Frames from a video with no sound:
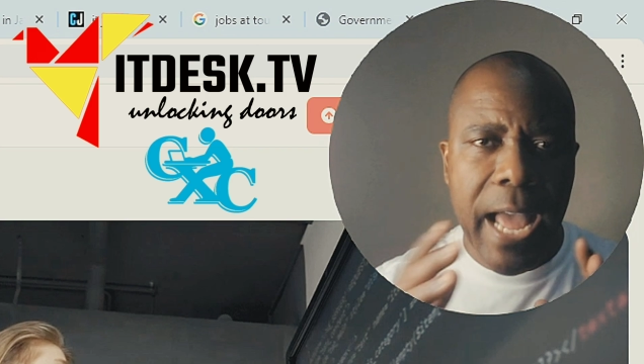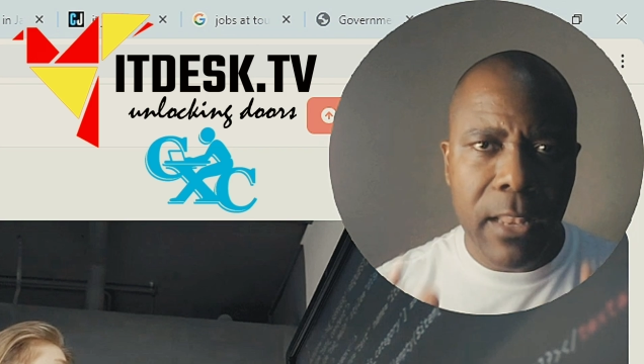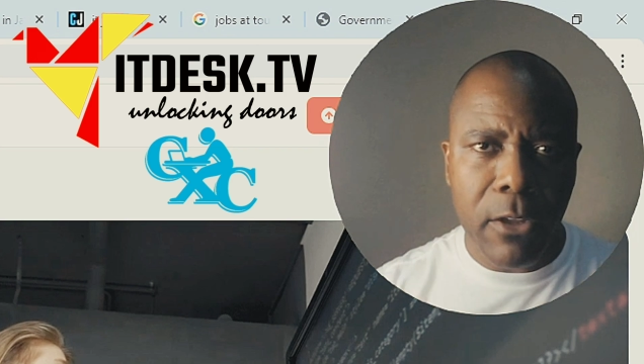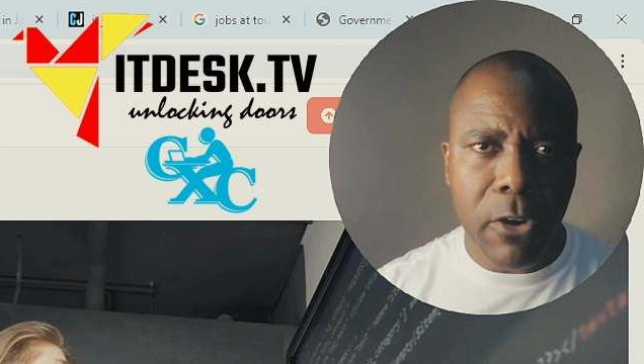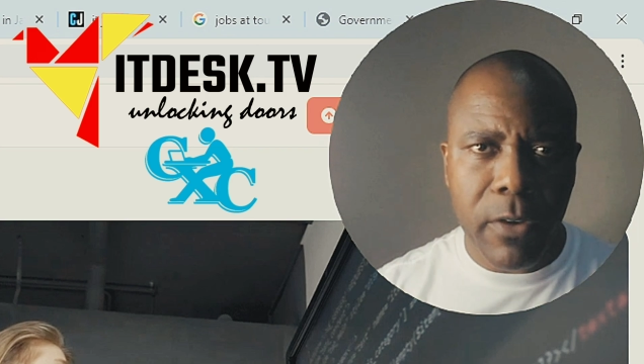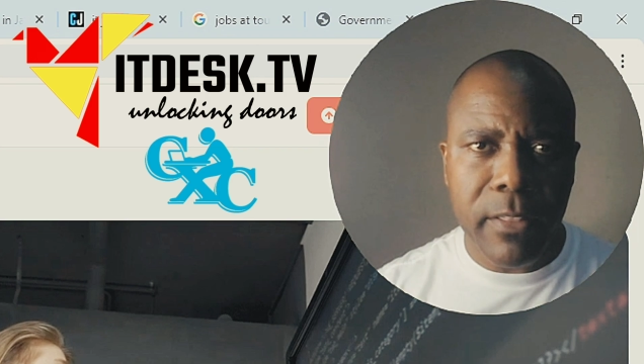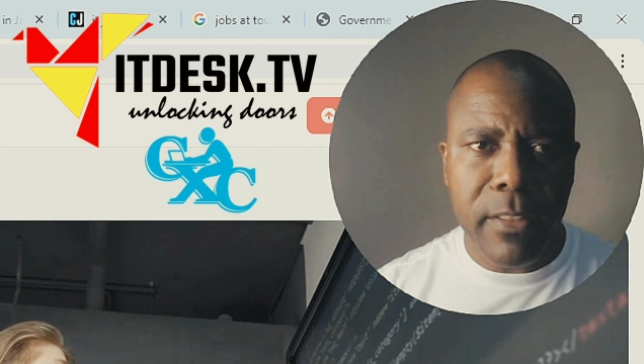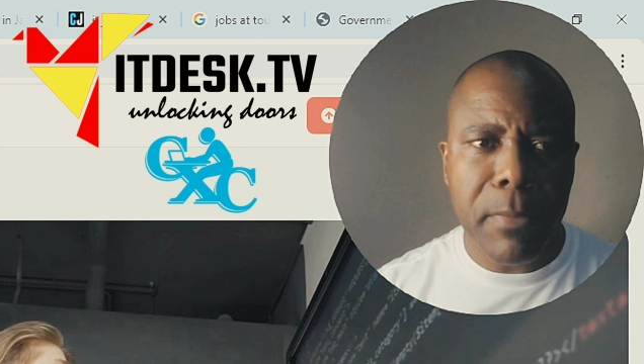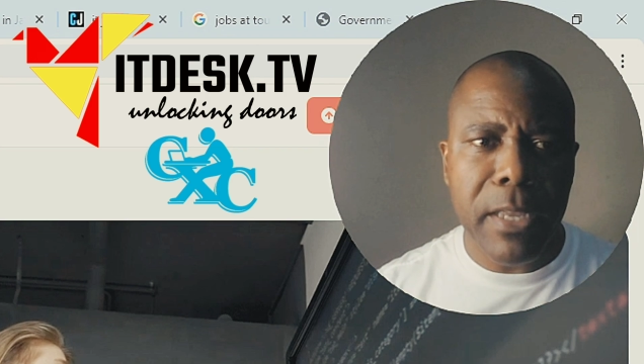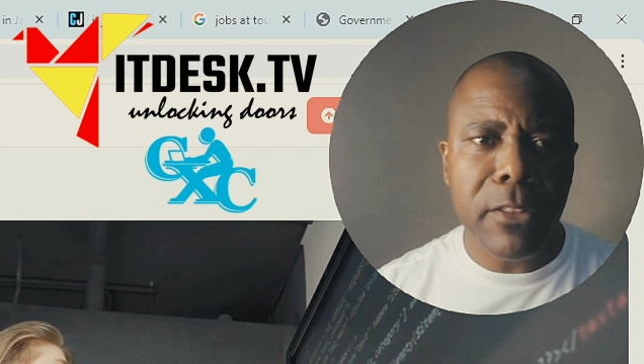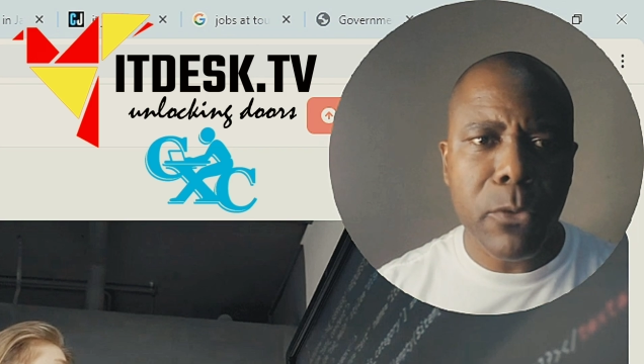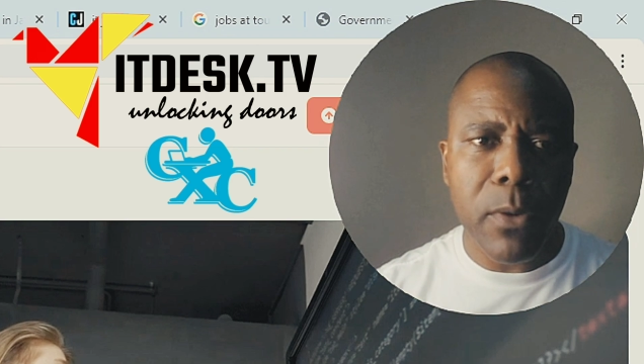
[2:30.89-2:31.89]

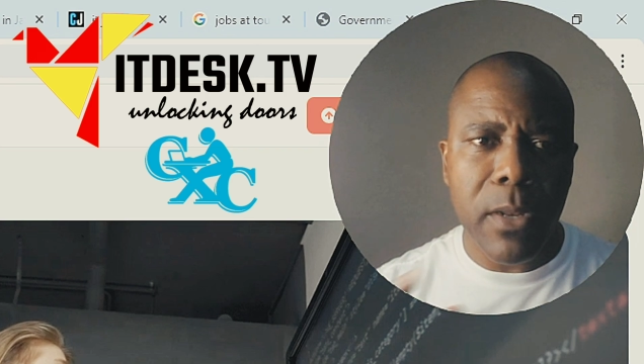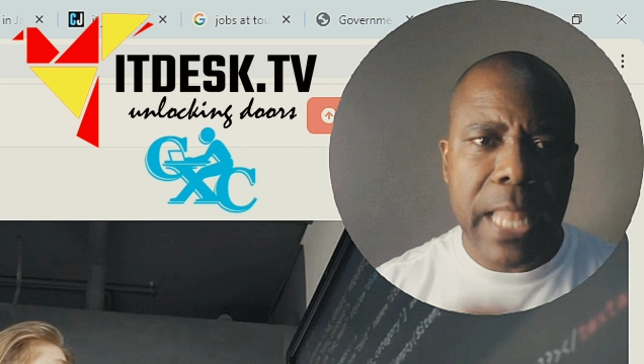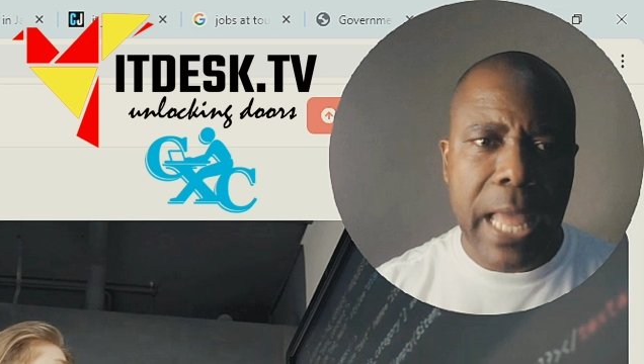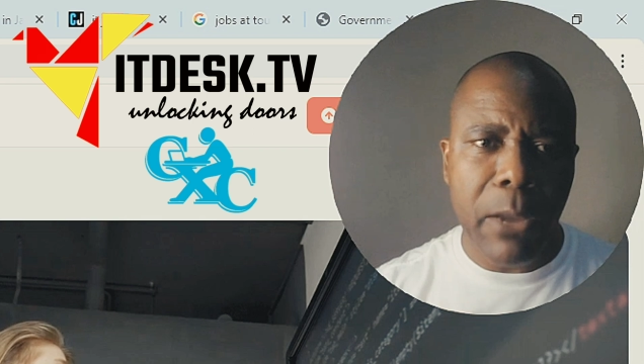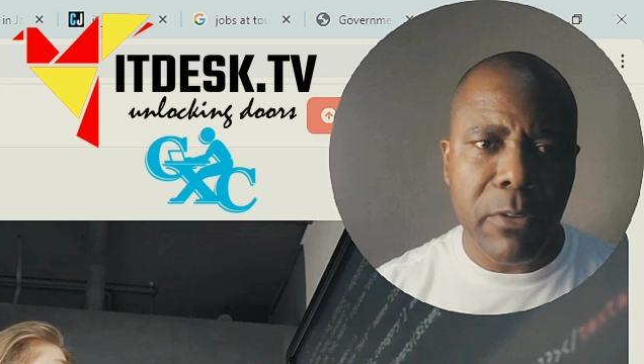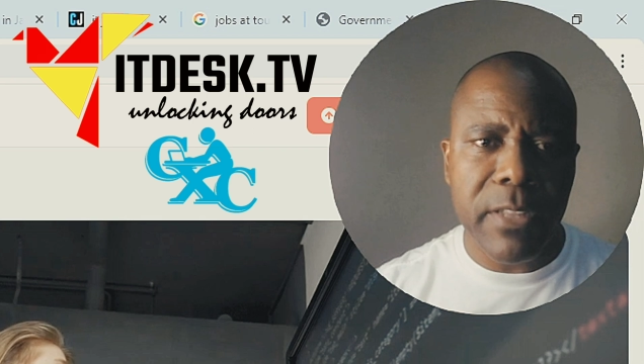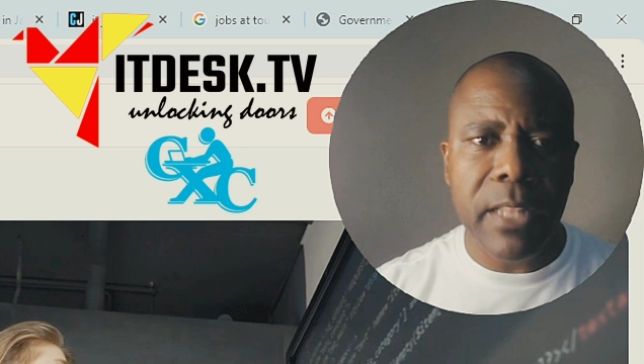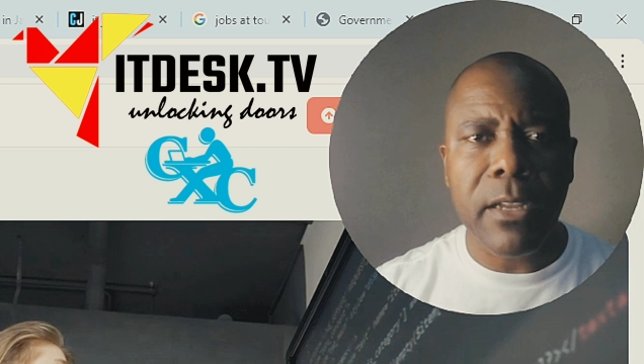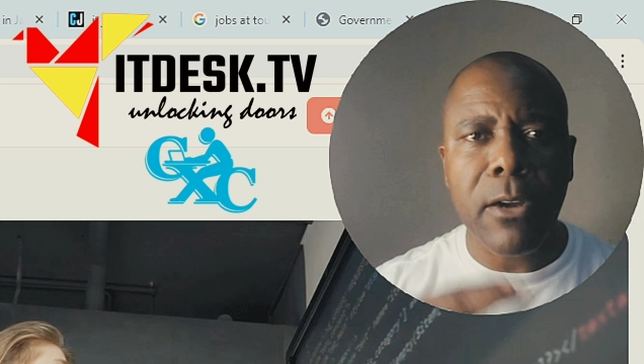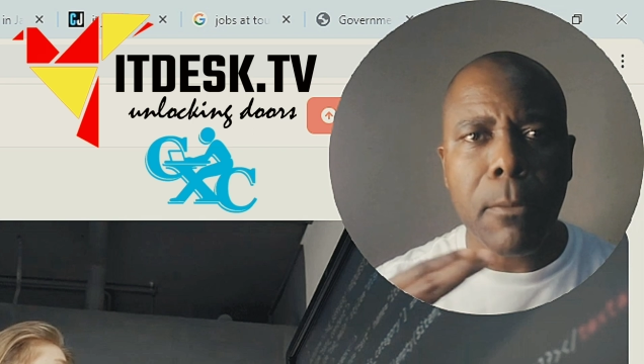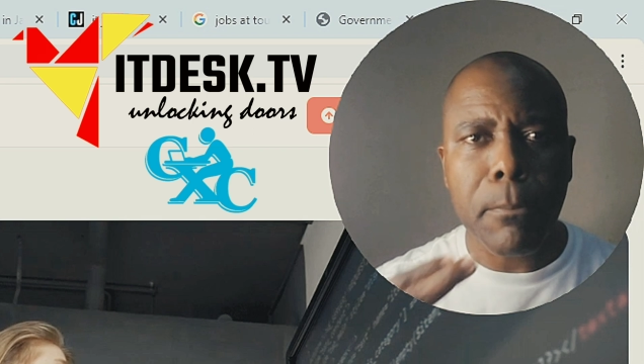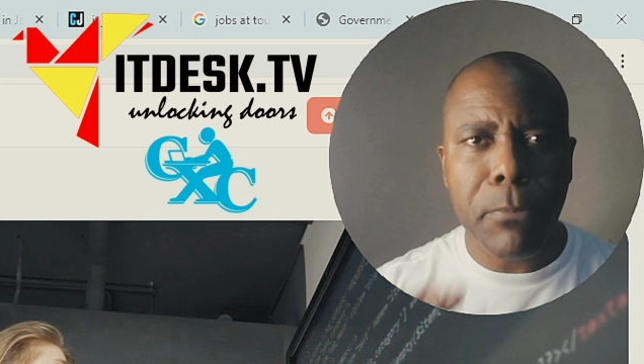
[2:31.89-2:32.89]
algorithm into a language that
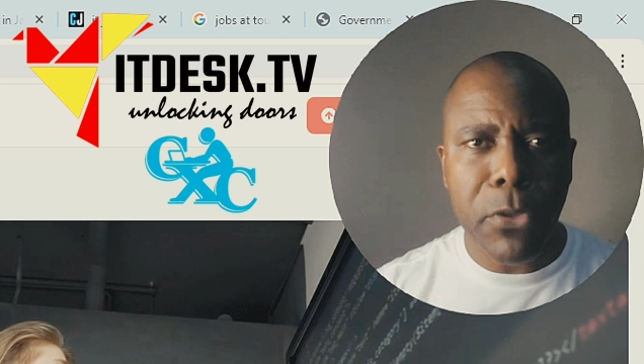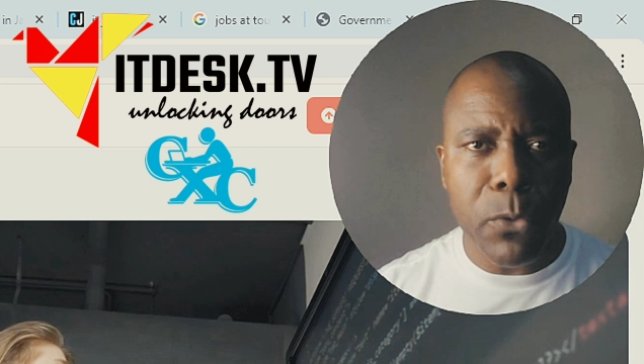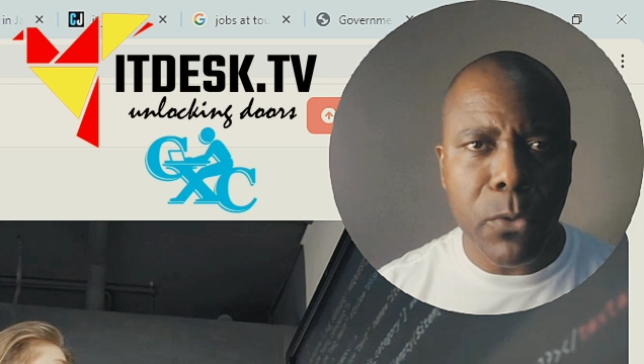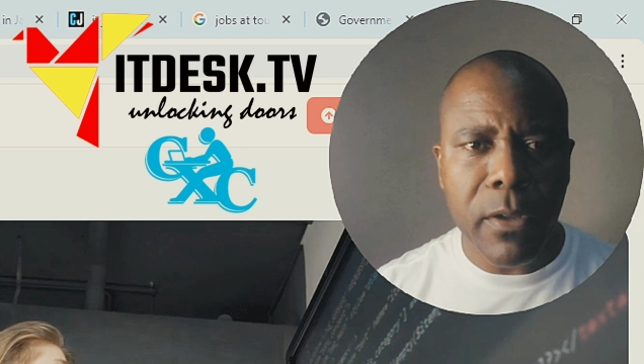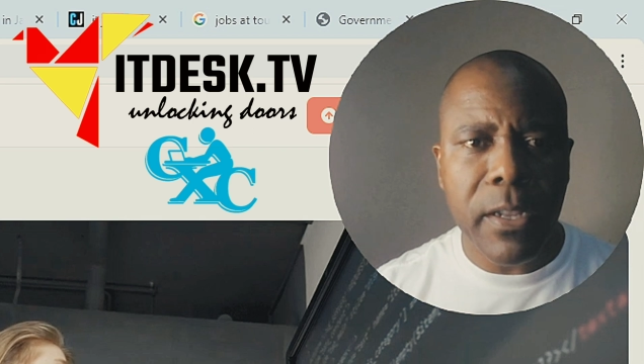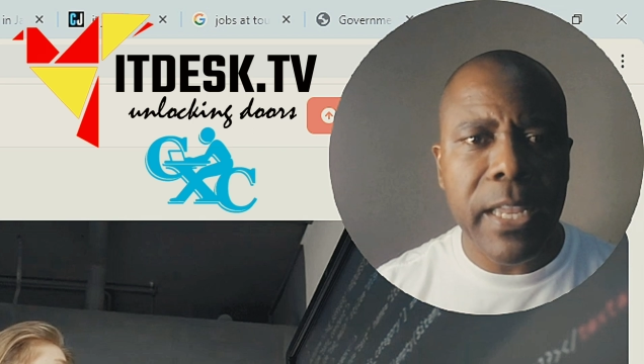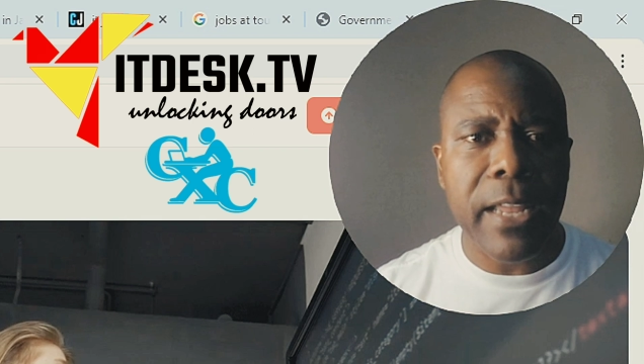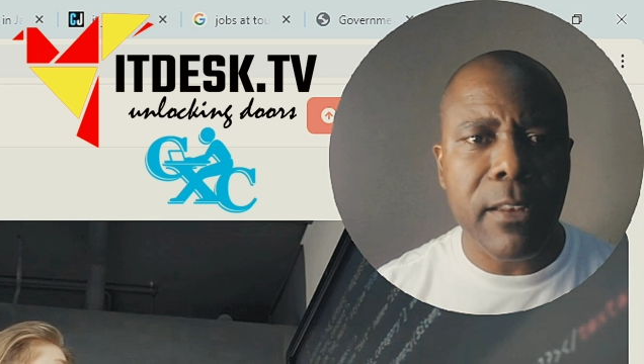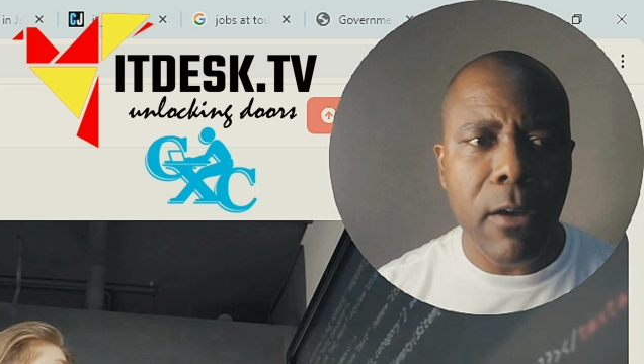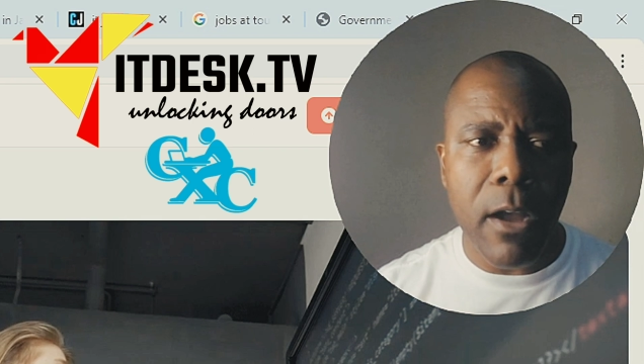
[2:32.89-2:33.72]
the computer can